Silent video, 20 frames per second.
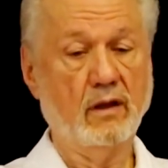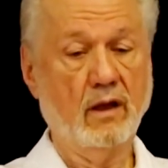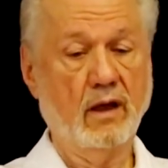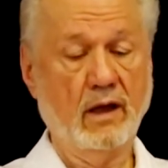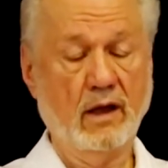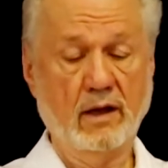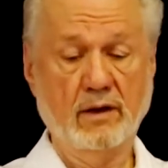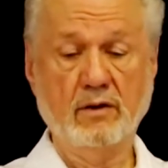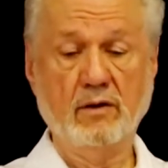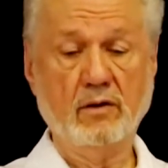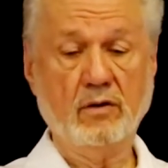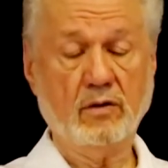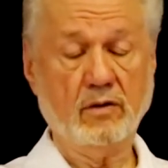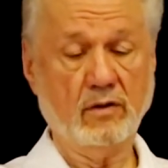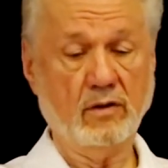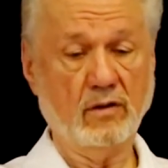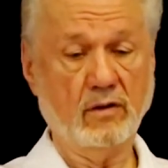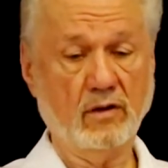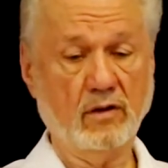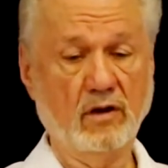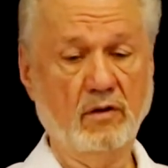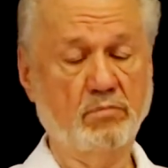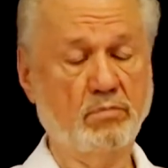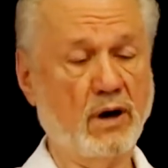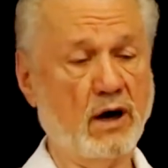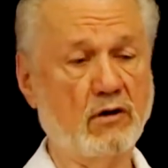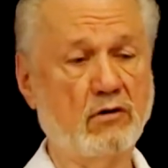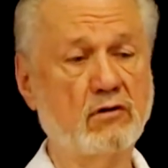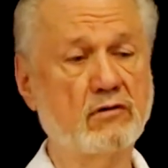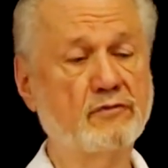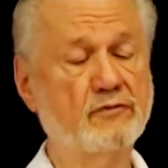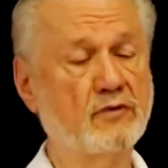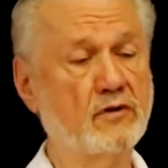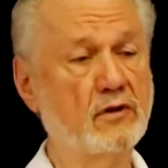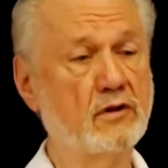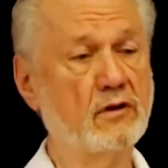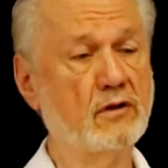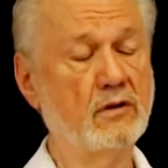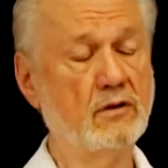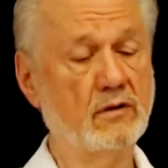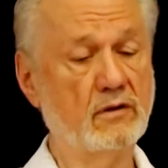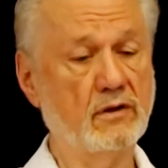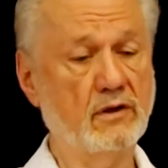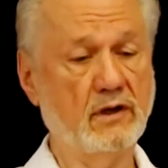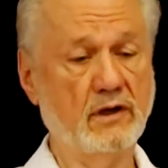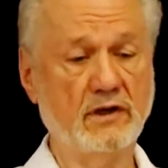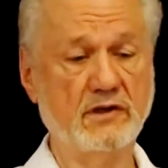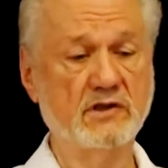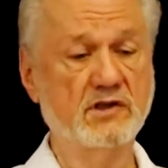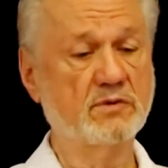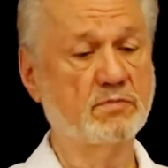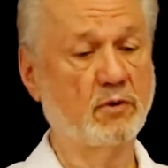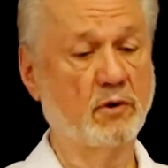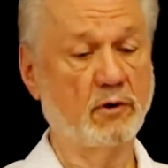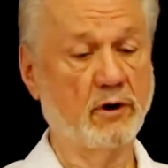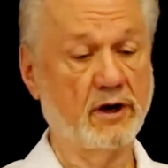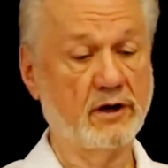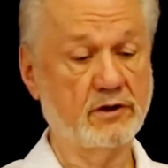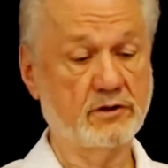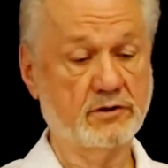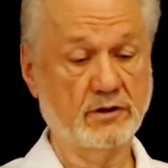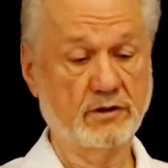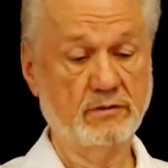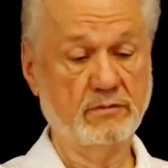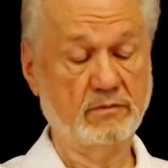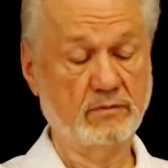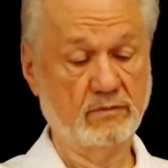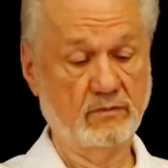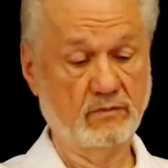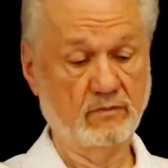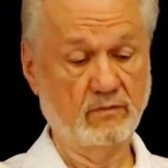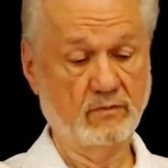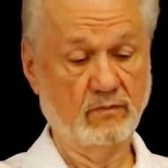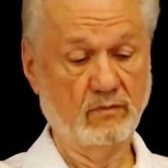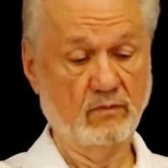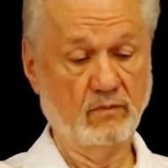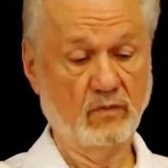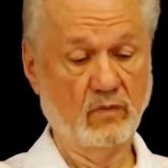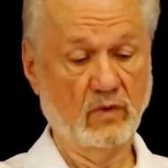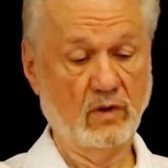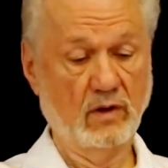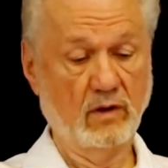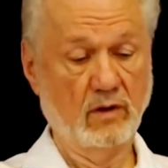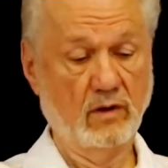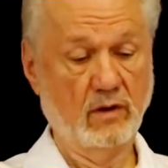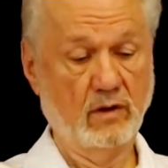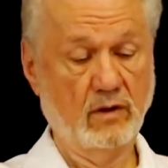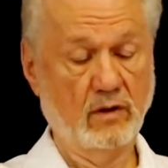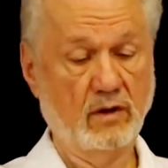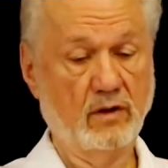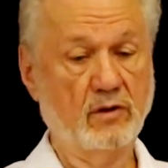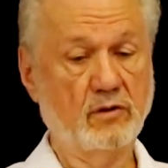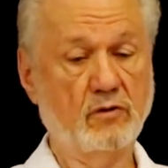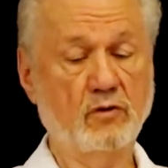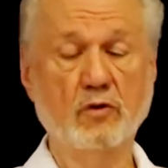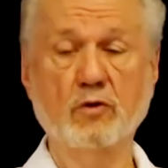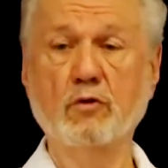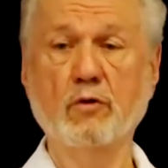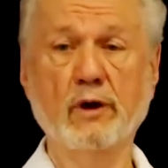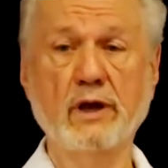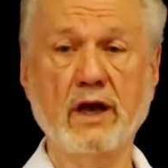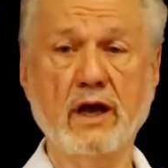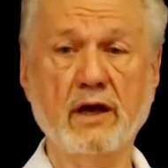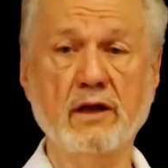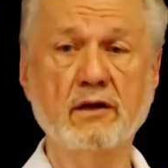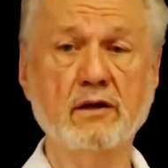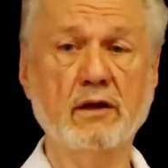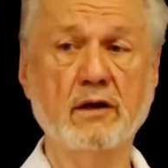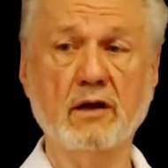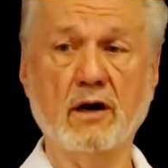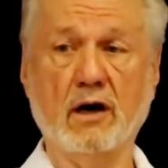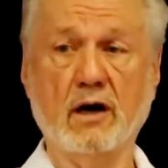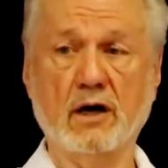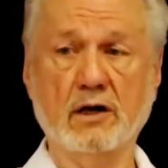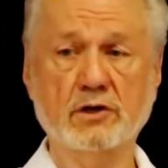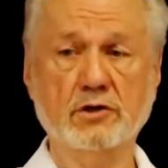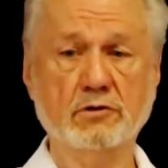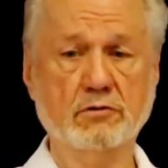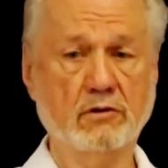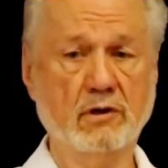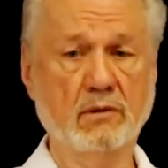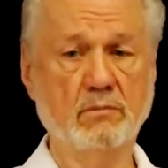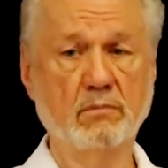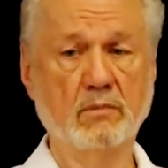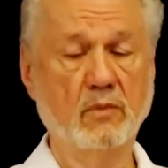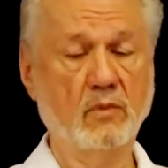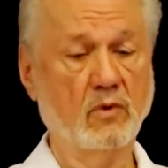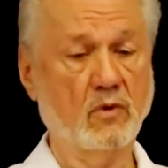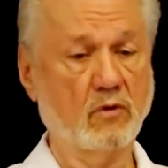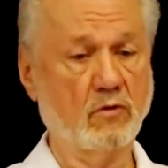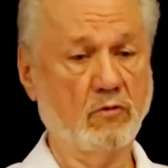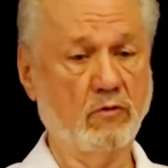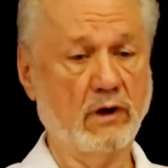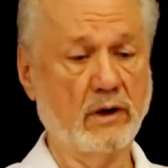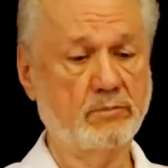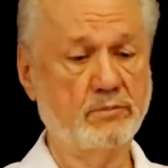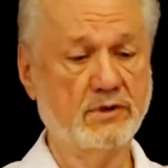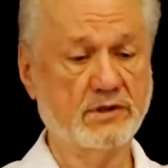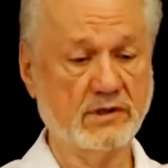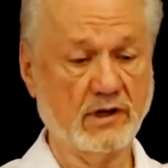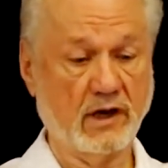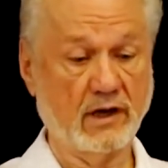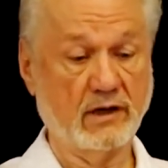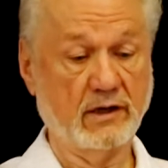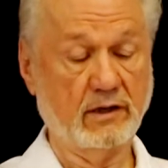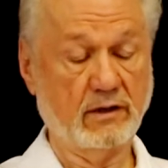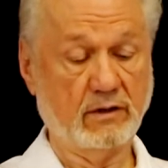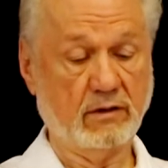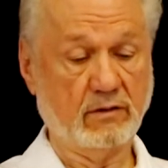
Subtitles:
had a powerful inspiration to create an ashram website